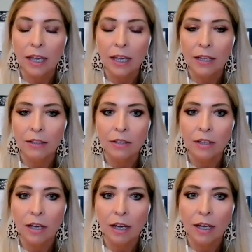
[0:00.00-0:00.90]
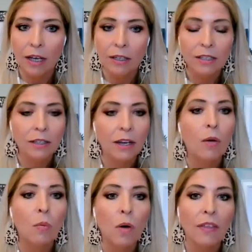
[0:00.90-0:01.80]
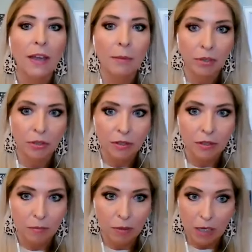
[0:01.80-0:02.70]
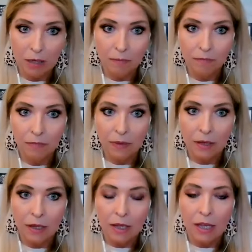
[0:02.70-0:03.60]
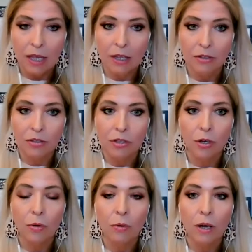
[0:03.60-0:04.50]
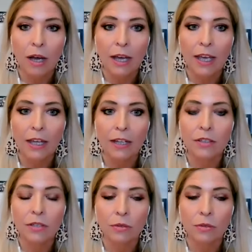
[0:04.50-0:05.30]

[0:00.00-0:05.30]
And I did not want that person to be me. And so I had